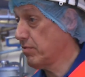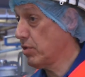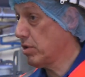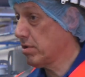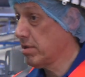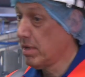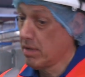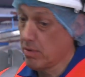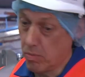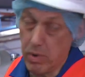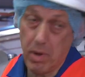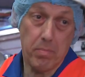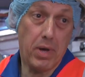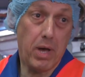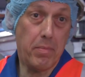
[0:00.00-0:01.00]
of all,
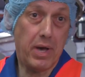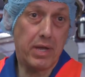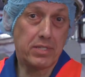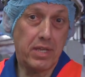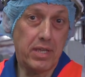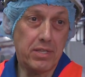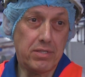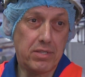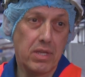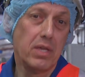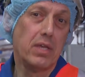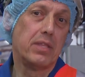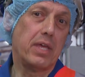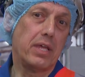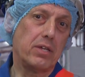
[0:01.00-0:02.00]
what Marmite is,
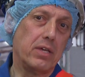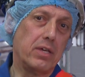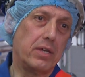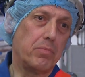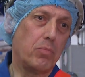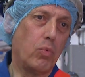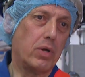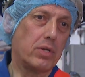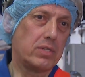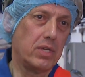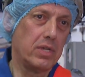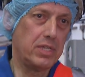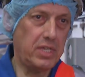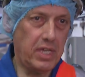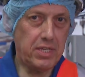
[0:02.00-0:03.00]
then learn what
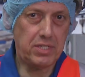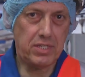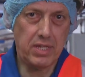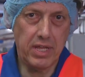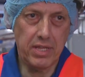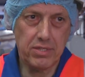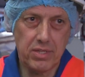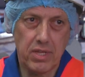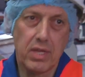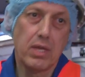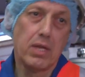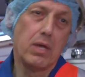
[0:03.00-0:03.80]
yeast is,